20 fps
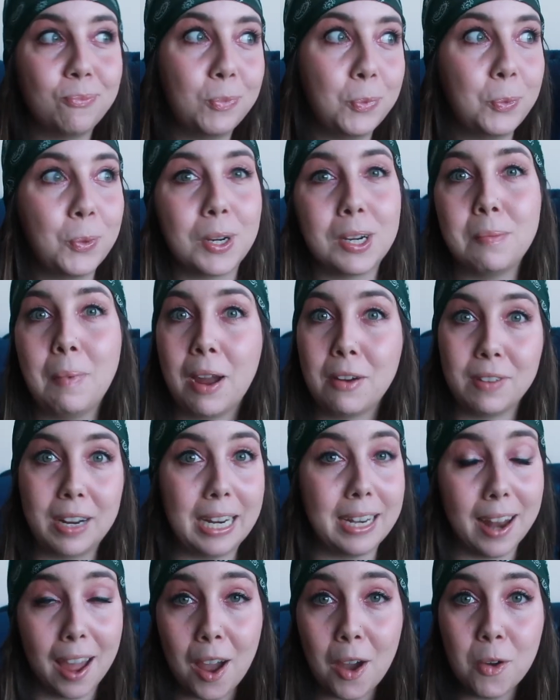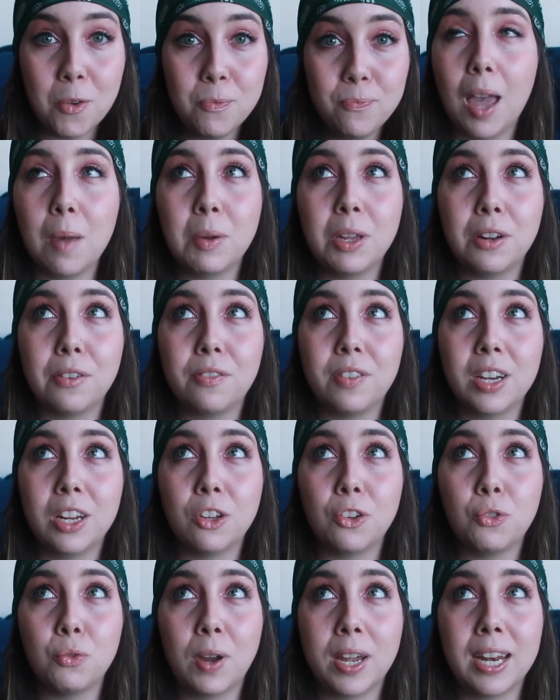where I'm at right now. I'm gonna
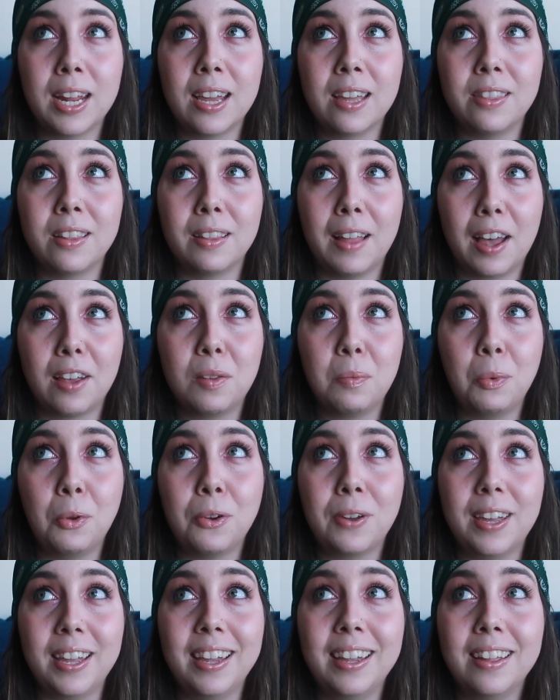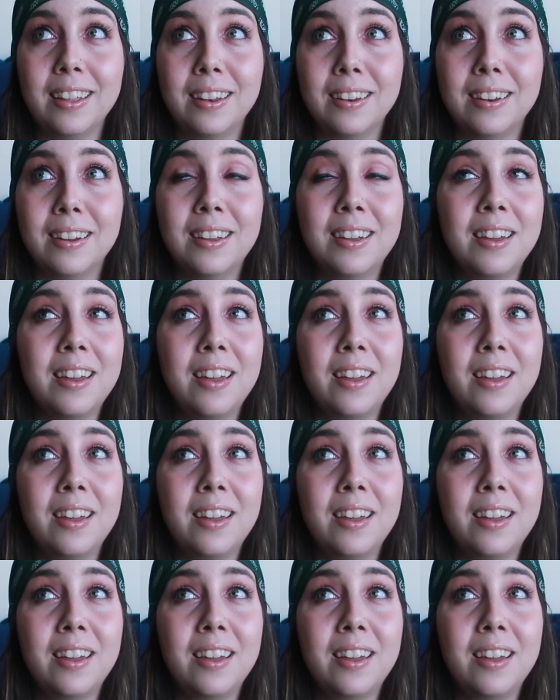finish writing the last book in